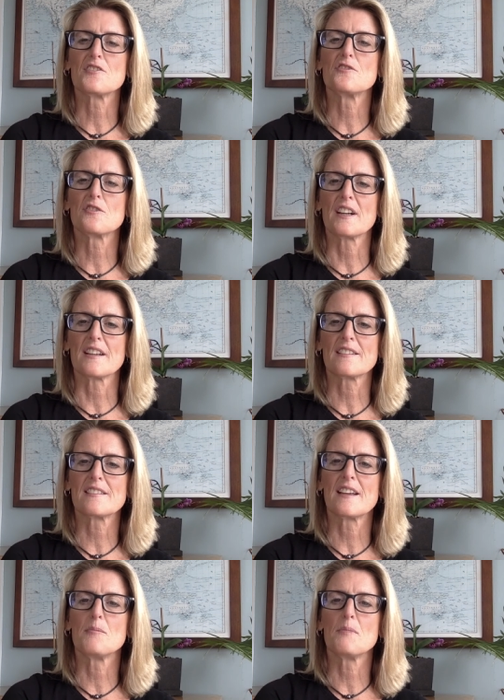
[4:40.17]

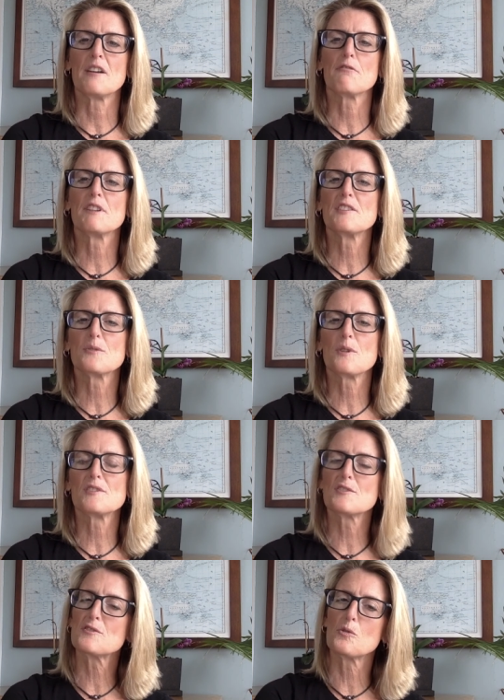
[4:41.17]
strengths, and make
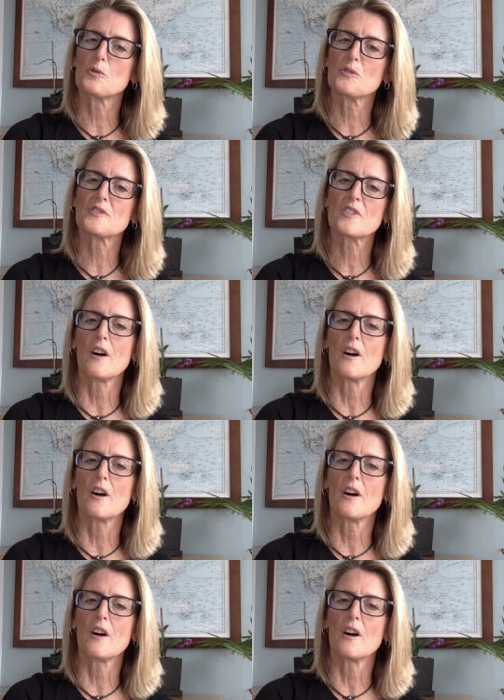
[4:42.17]
resources, tools,